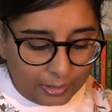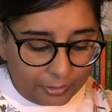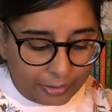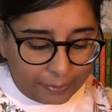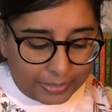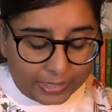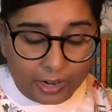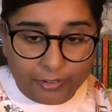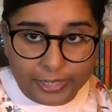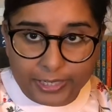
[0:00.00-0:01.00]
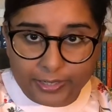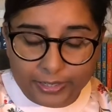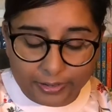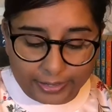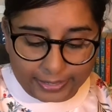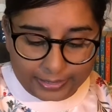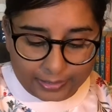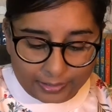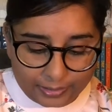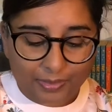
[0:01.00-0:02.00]
The rabbits hurried inside.
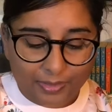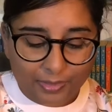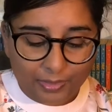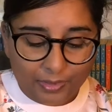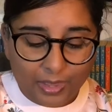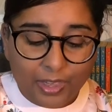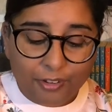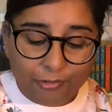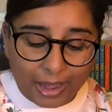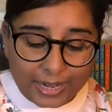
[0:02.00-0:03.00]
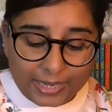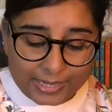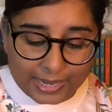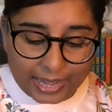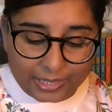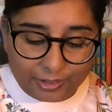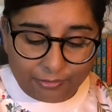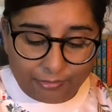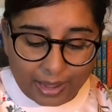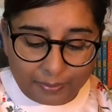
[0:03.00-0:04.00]
Granny sat
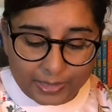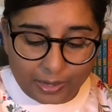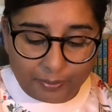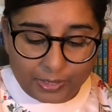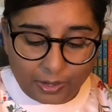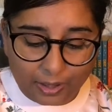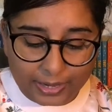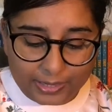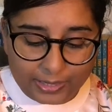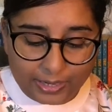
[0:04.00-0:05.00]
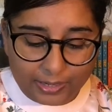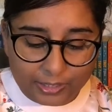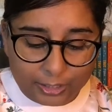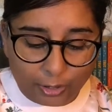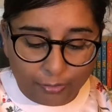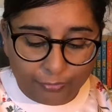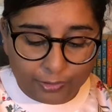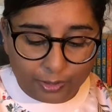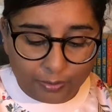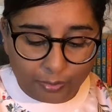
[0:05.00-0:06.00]
wrapped up tight in a
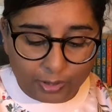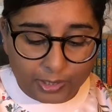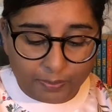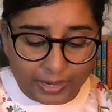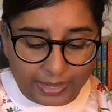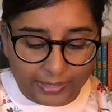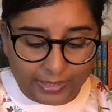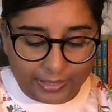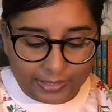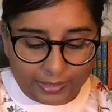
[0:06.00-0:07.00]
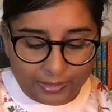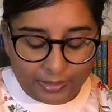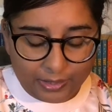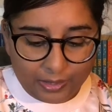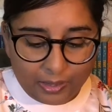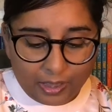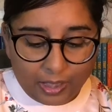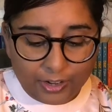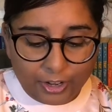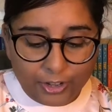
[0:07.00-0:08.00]
soft moss blanket.
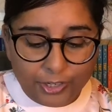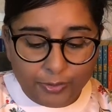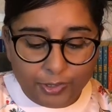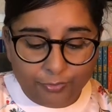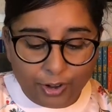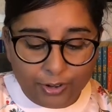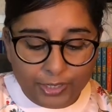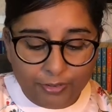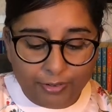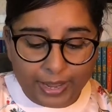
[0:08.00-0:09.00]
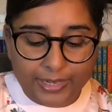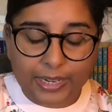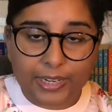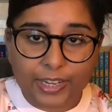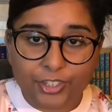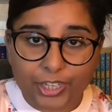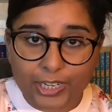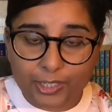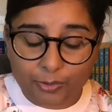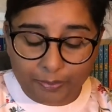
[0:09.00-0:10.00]
Her nose was rosy red and her
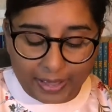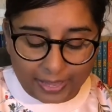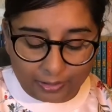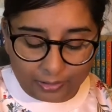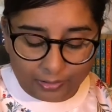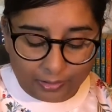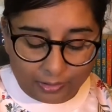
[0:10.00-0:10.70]
cheeks were pale.